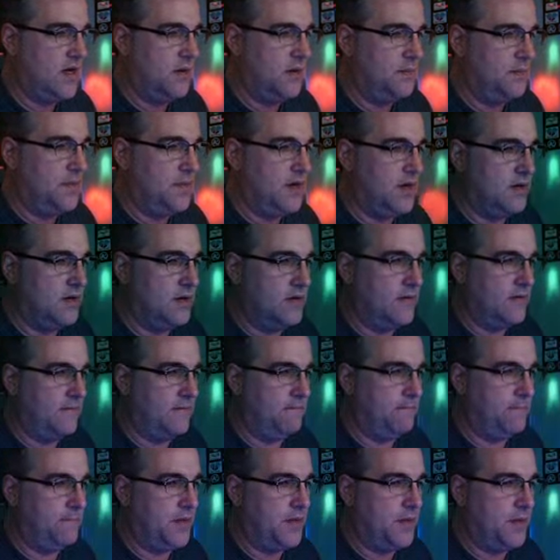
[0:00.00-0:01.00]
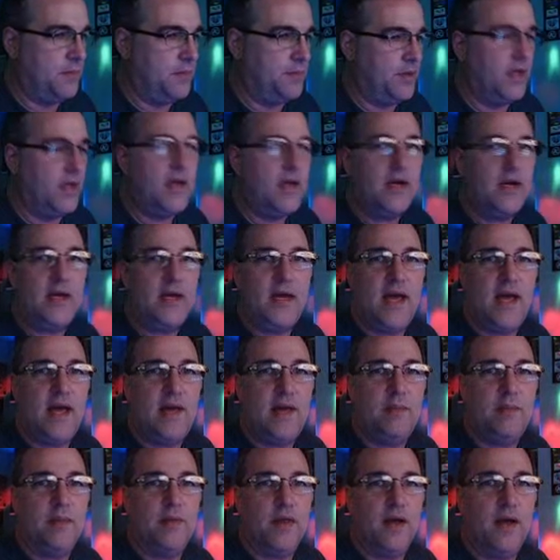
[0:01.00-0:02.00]
But play a
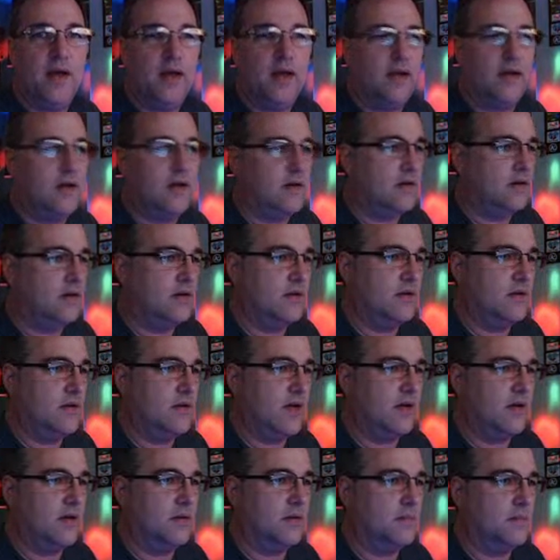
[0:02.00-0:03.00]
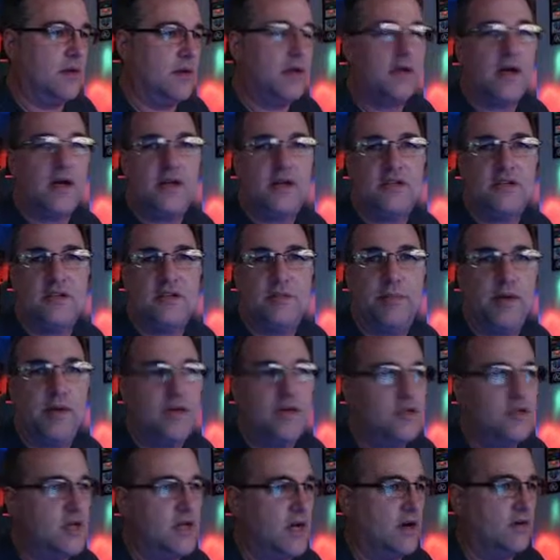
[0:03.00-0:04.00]
game like Mike Tyson's
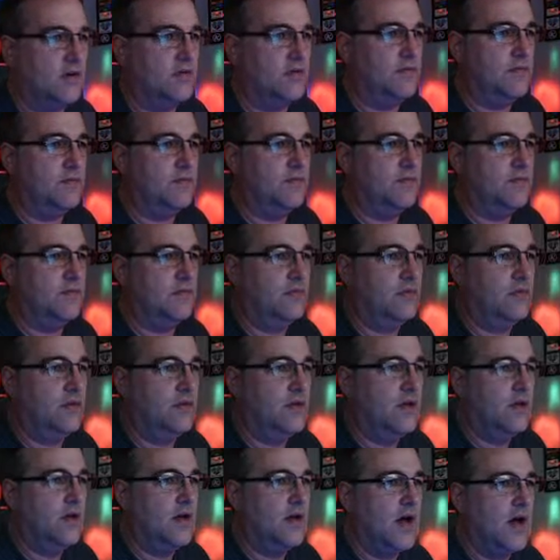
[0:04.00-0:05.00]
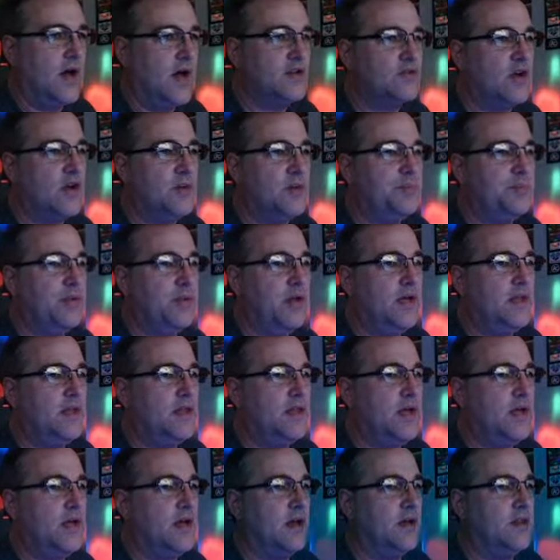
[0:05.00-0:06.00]
Punch-Out. I tried playing
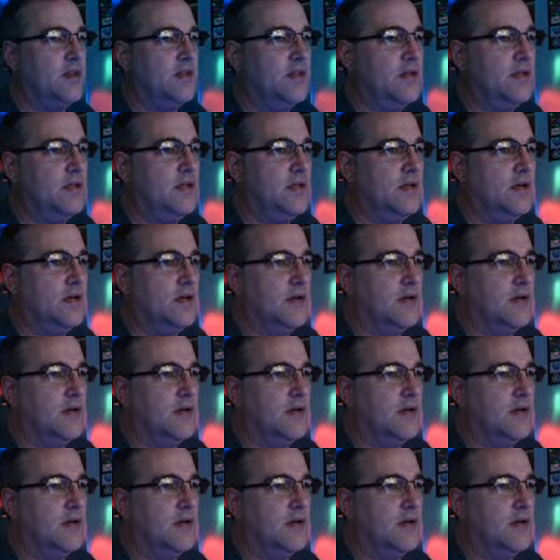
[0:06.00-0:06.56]
that on the